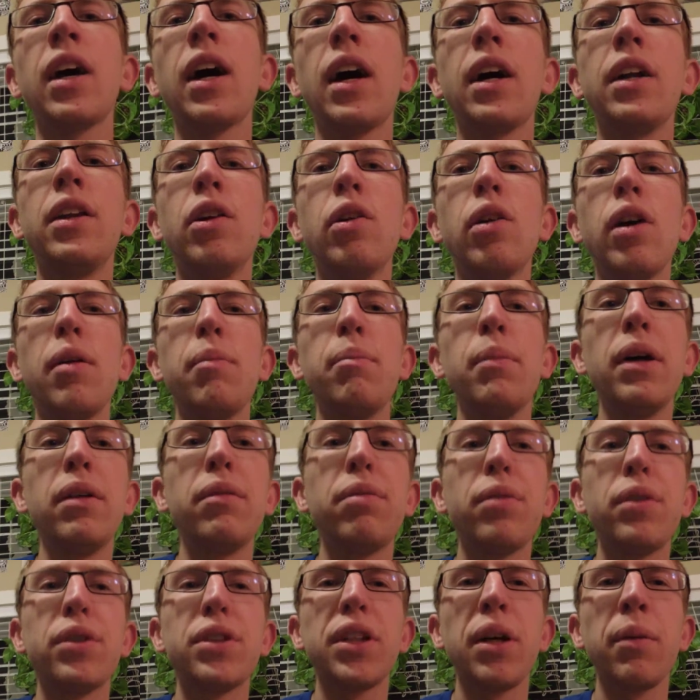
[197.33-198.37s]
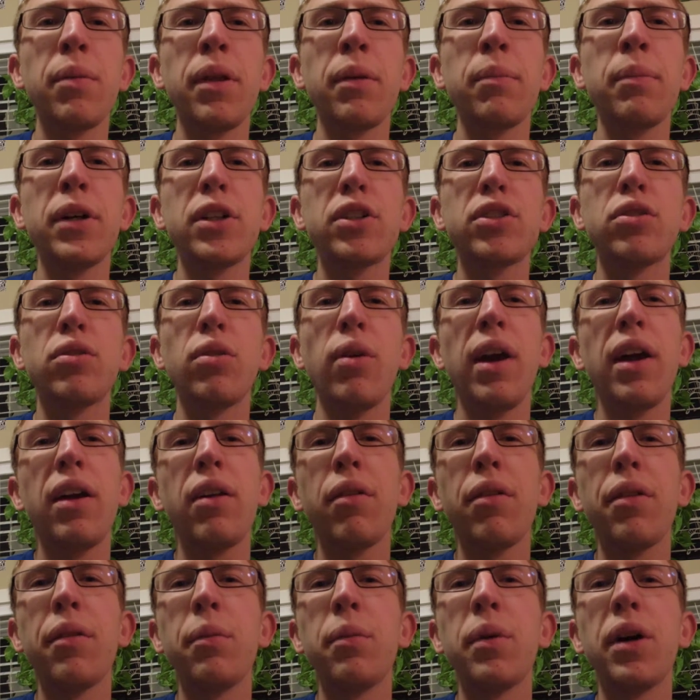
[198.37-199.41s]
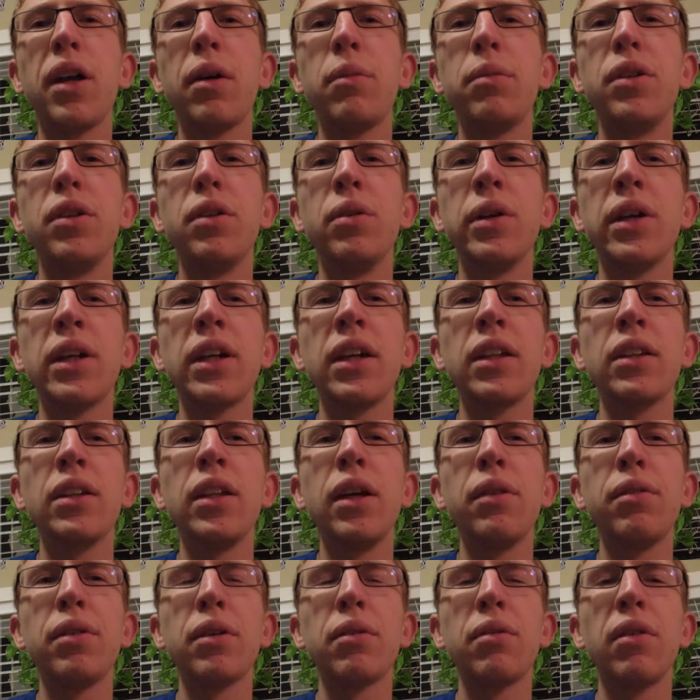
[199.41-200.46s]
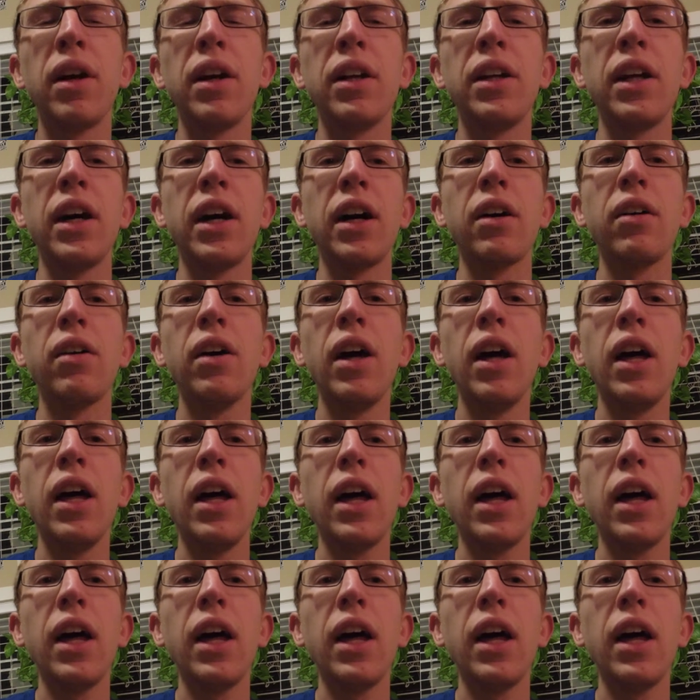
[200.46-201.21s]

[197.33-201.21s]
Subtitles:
I know I'm meant for something much greater than what I'm doing and living right now.